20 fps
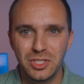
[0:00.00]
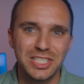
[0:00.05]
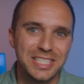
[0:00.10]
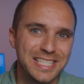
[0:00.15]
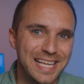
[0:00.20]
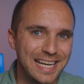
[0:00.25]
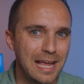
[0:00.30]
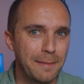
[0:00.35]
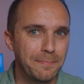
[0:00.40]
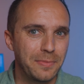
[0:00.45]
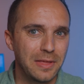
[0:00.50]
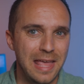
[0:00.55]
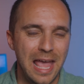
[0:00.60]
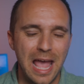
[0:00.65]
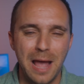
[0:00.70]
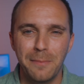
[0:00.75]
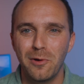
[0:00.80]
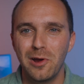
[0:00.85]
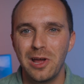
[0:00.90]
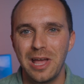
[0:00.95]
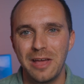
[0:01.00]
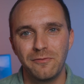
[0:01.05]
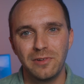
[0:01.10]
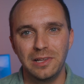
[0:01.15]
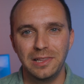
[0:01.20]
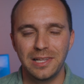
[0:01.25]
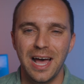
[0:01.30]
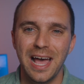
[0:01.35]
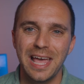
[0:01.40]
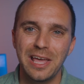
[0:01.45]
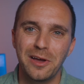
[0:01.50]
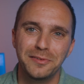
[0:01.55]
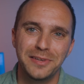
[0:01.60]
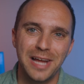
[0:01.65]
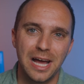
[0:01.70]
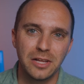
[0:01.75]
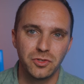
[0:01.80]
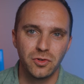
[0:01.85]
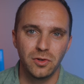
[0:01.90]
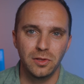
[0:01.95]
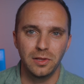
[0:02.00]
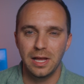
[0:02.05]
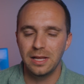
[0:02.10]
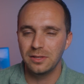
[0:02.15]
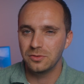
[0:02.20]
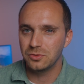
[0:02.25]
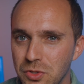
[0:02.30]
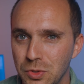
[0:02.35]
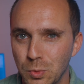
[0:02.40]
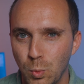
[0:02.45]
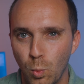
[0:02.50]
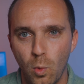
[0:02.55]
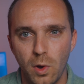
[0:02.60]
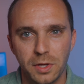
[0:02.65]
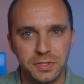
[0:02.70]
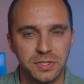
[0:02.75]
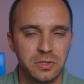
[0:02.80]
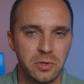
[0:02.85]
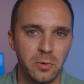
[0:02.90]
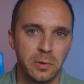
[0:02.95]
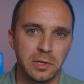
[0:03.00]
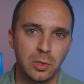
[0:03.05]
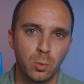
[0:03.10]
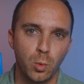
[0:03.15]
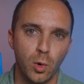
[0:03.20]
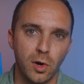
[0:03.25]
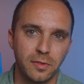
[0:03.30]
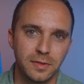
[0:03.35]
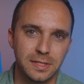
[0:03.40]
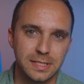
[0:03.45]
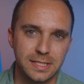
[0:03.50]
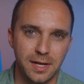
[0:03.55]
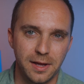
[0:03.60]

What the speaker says: Just setting up the camera and relying on natural light just wasn't going to work this